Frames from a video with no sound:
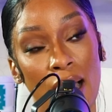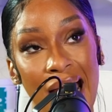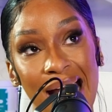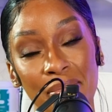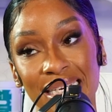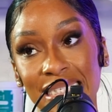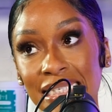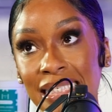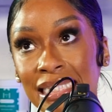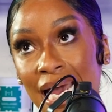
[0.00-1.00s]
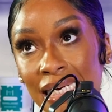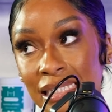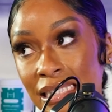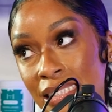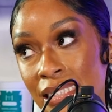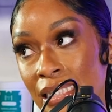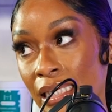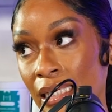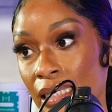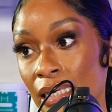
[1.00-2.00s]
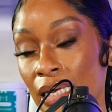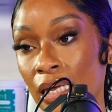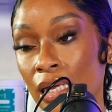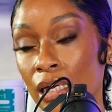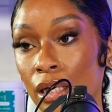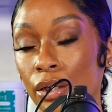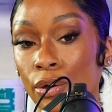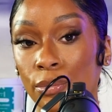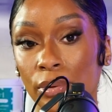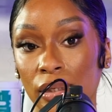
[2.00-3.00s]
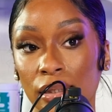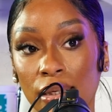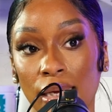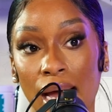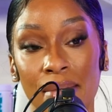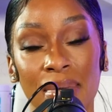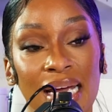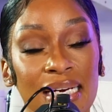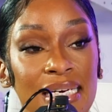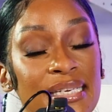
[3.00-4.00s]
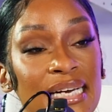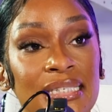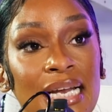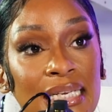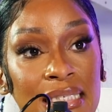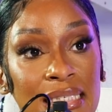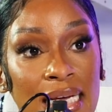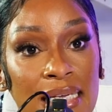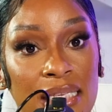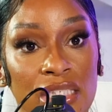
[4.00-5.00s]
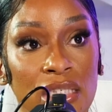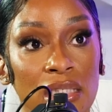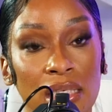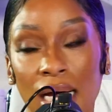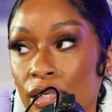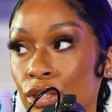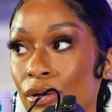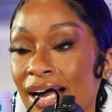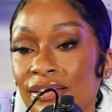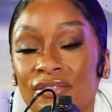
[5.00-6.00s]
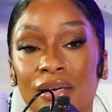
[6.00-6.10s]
I'm excited to see Glorilla. And that's not to say that she's not attractive.